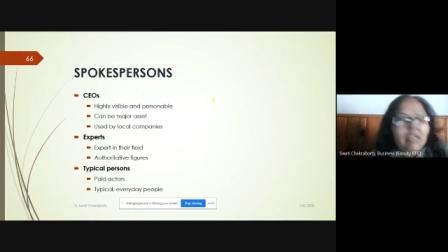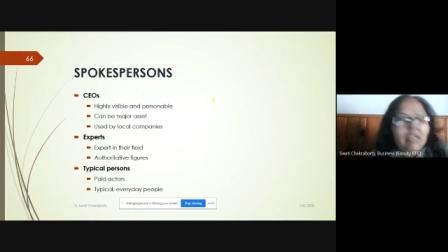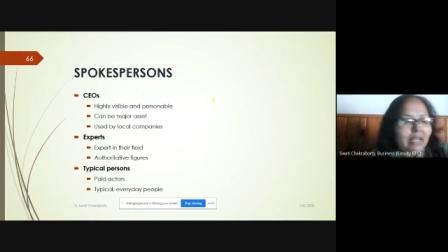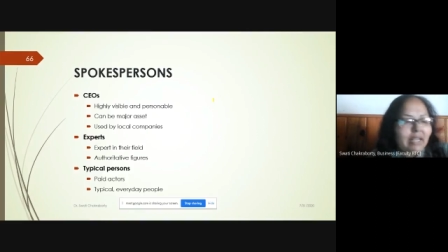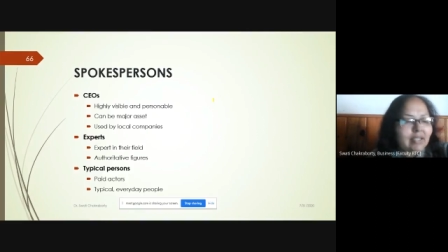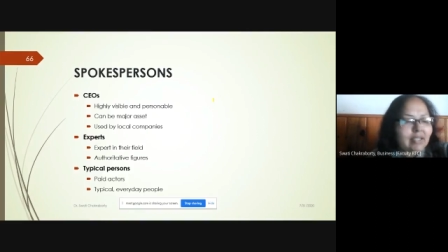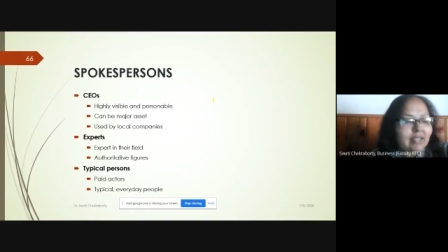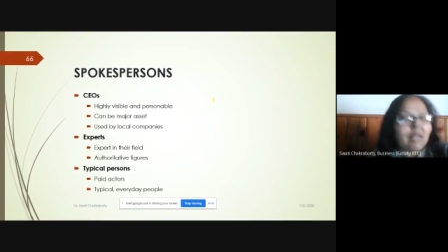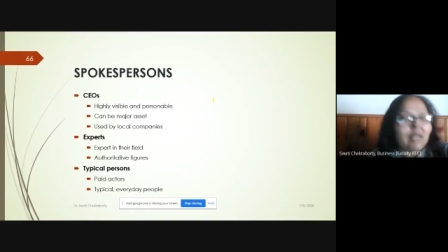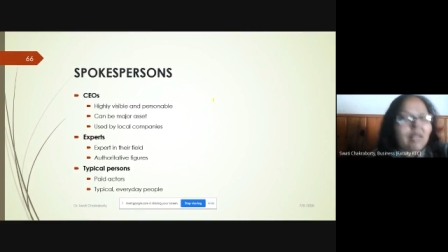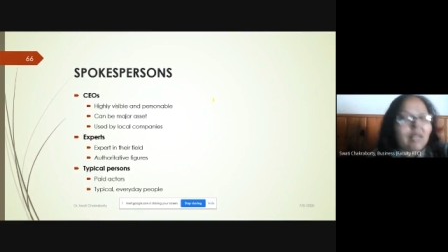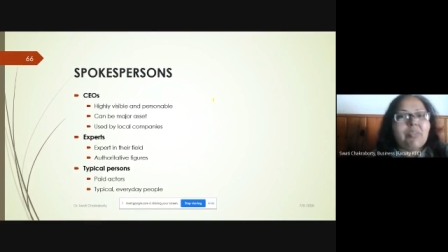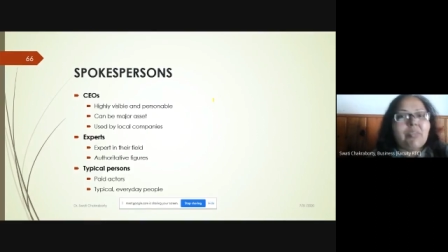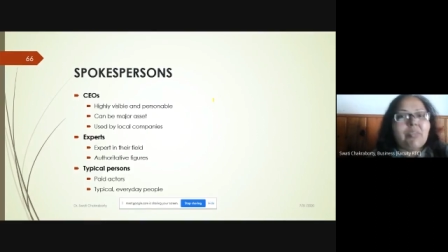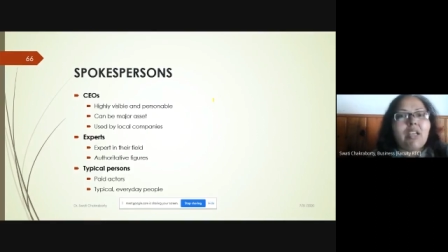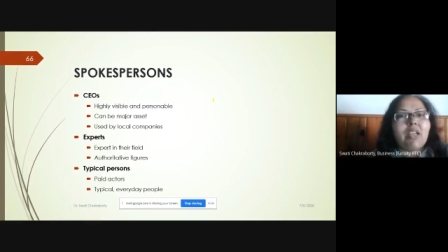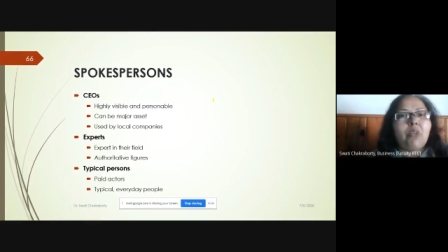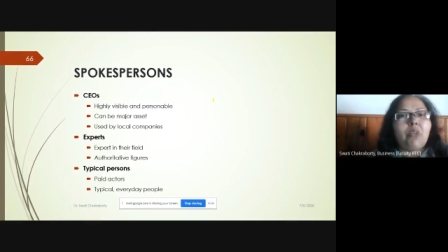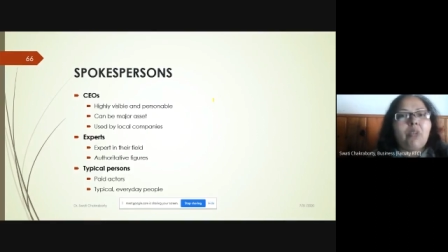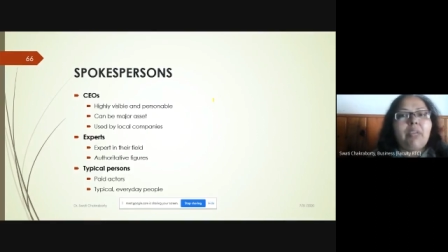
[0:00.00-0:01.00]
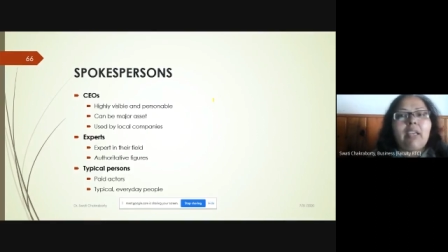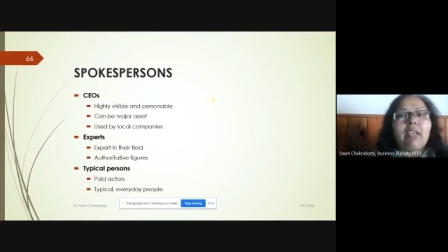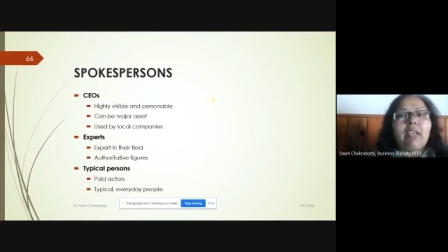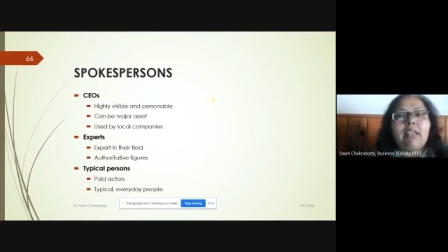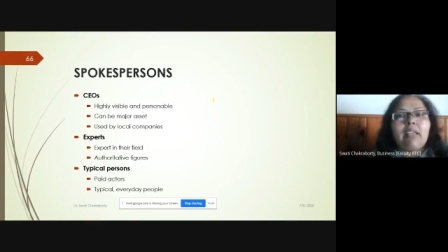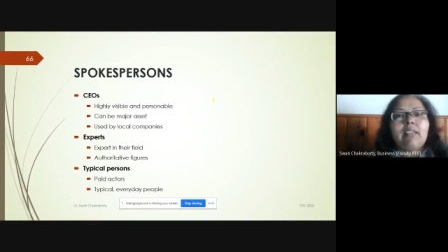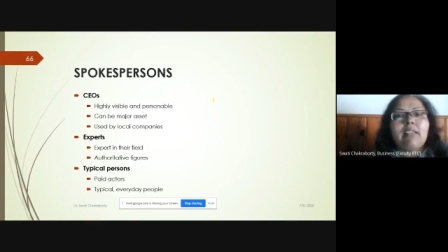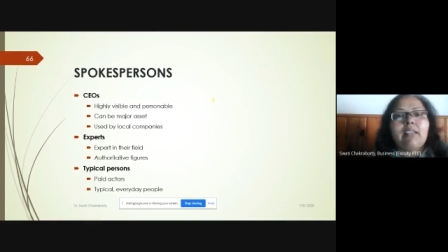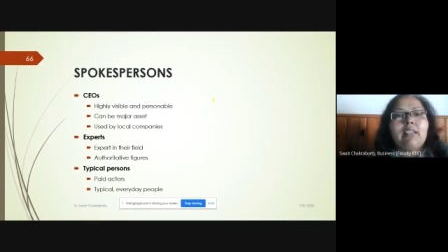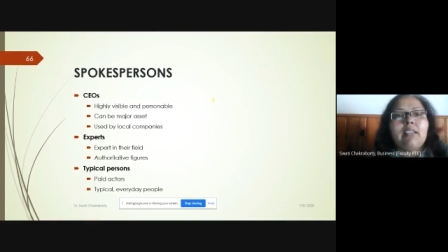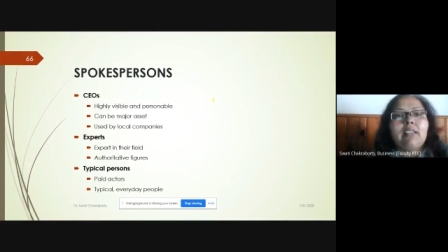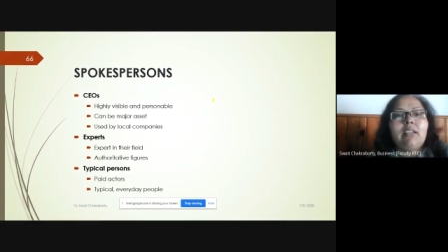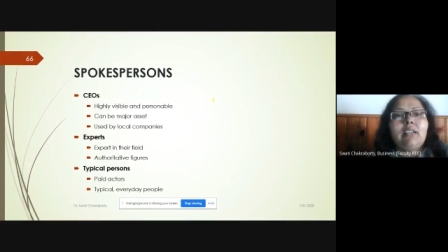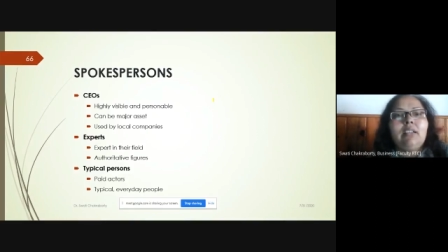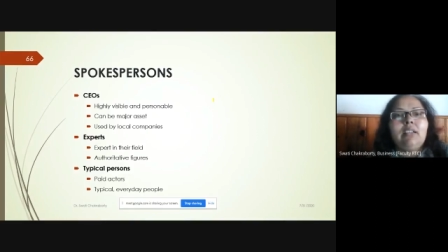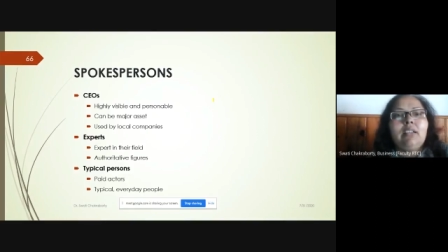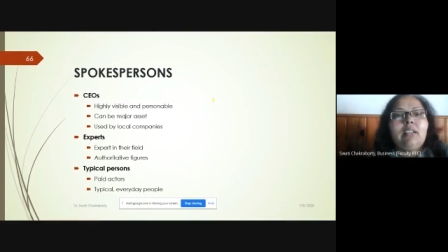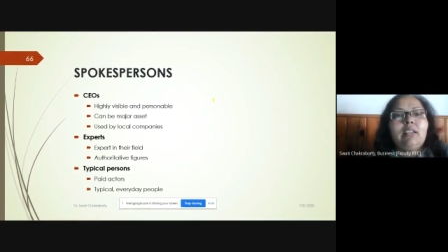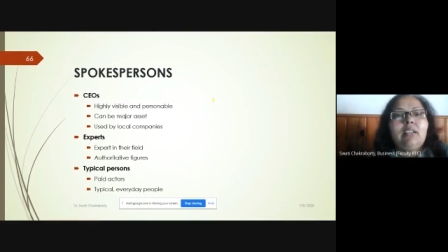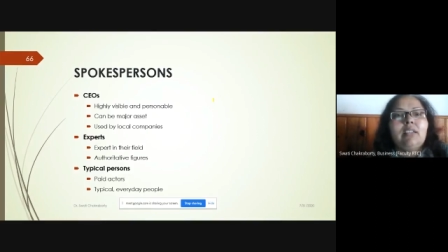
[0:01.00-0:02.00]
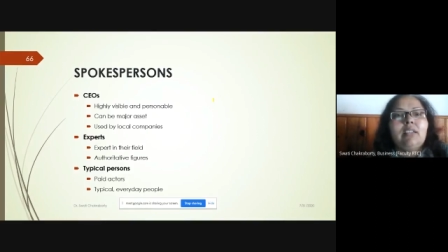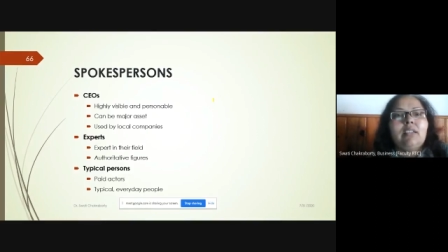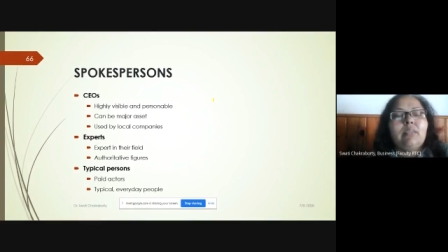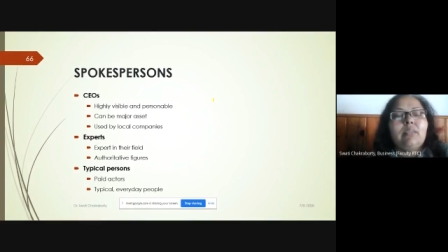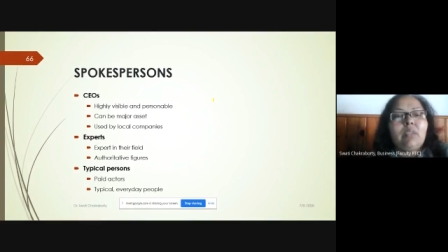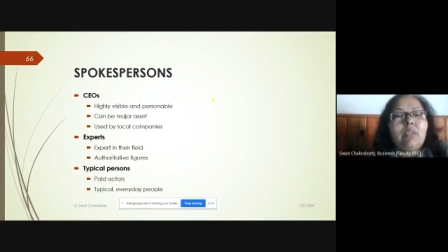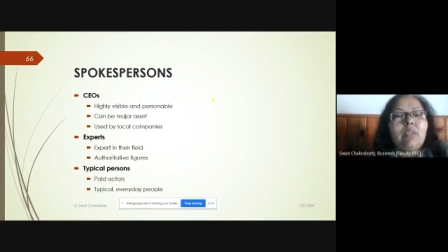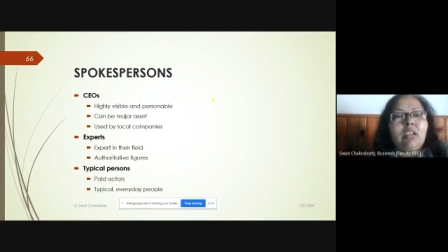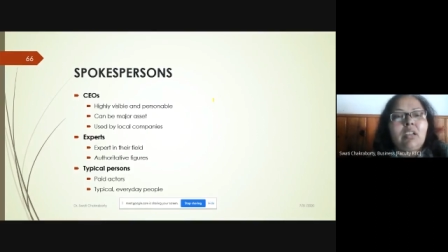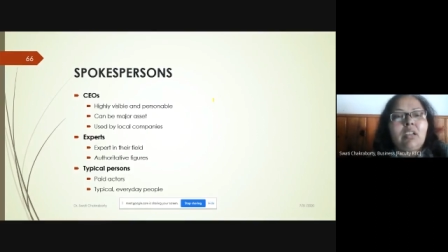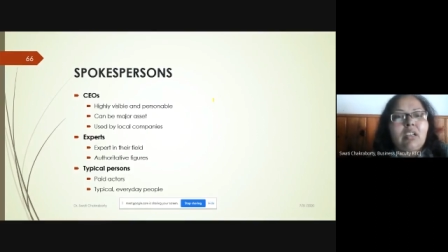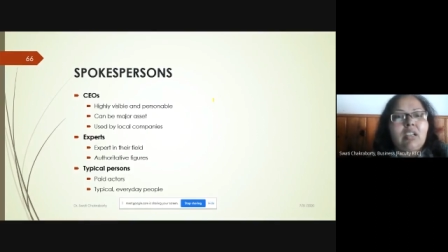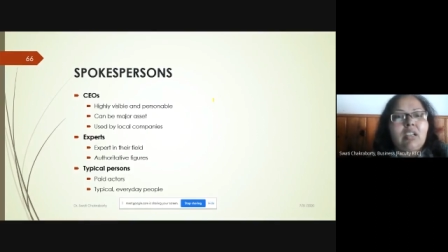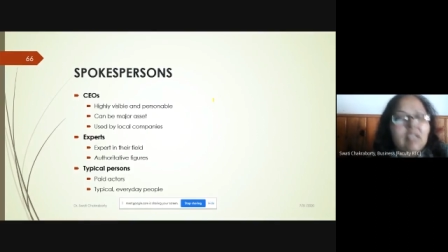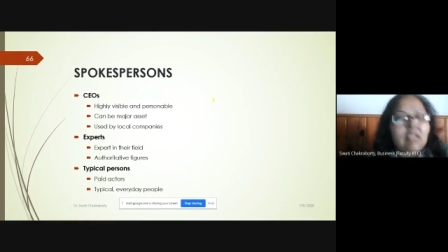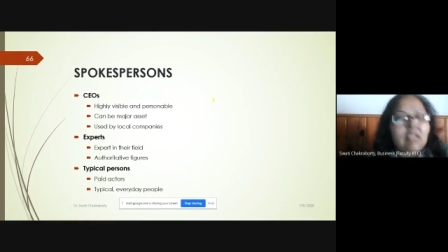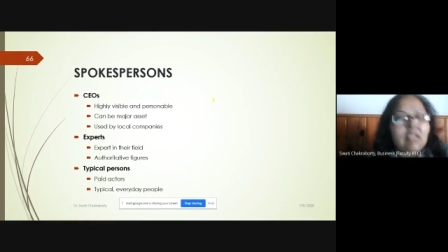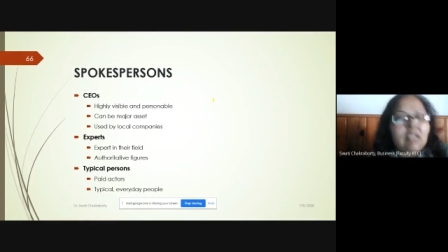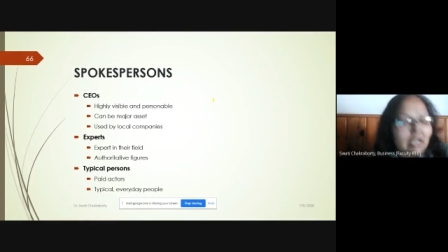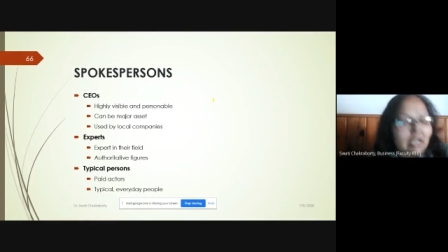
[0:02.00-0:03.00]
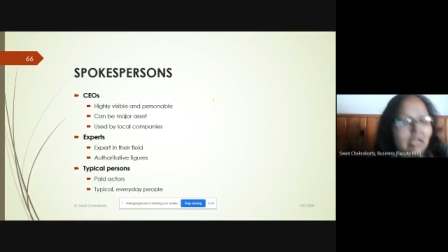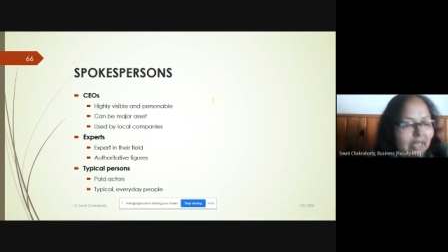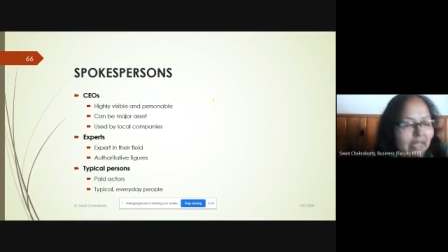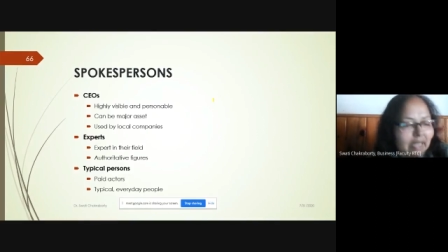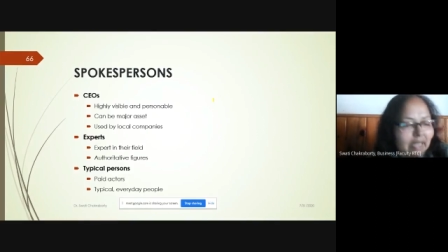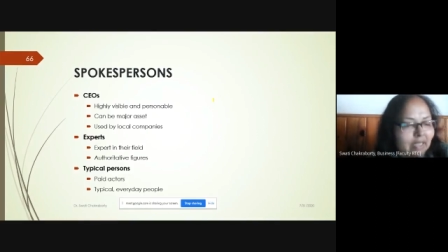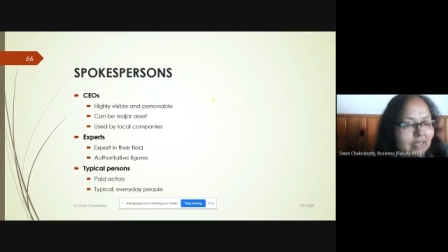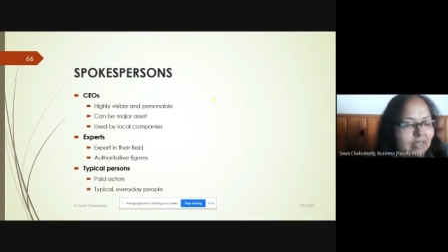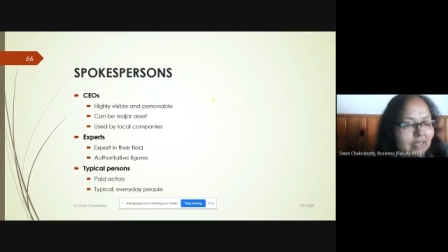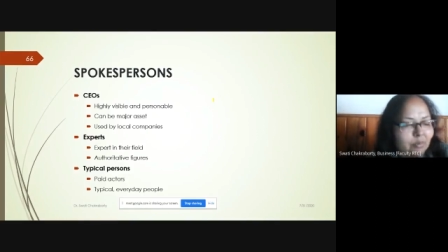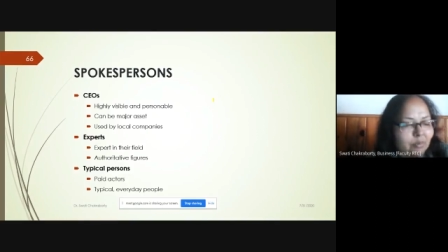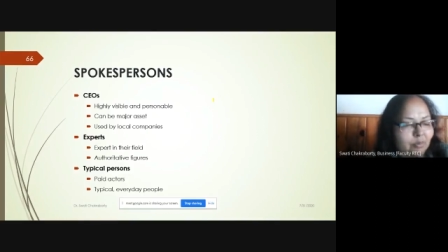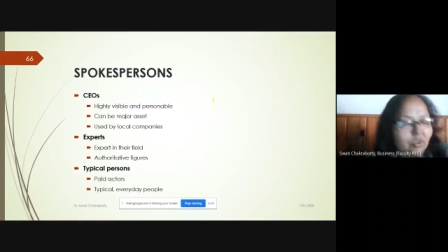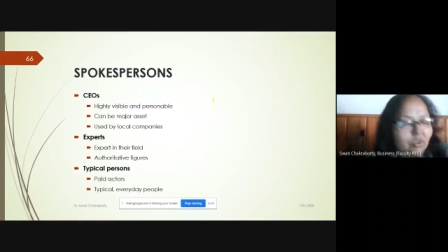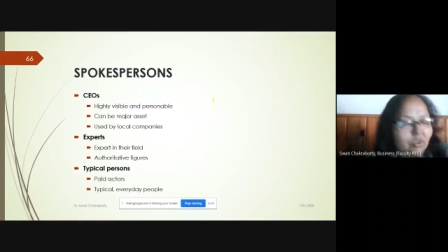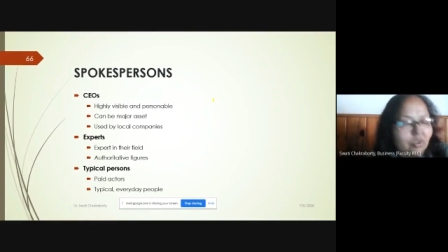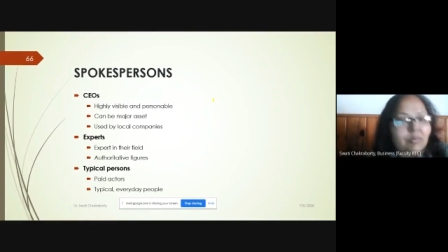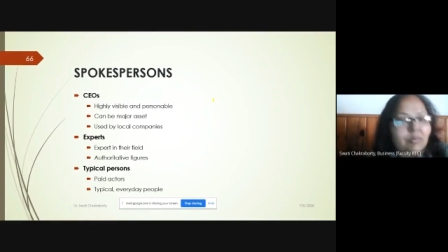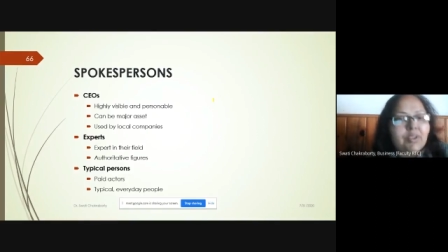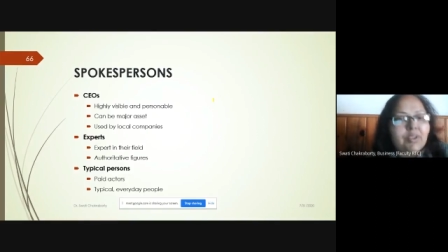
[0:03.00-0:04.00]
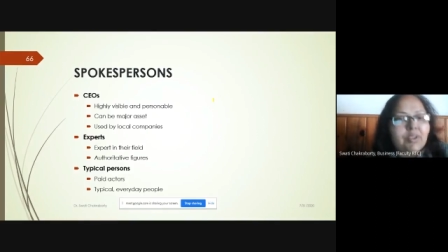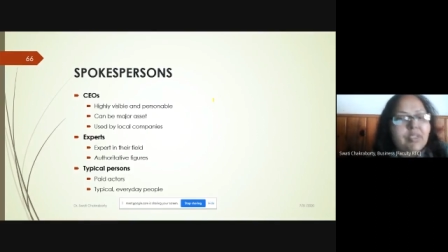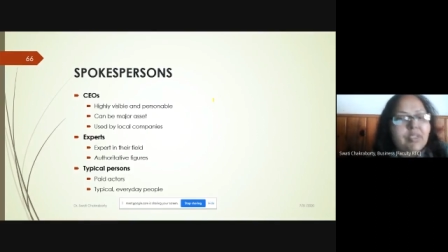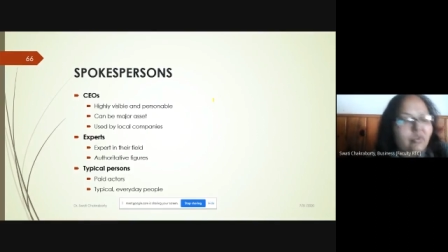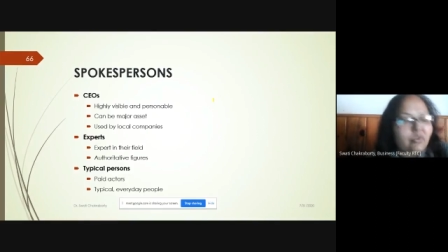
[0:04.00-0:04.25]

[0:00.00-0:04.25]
comes up is the again in spokesperson where we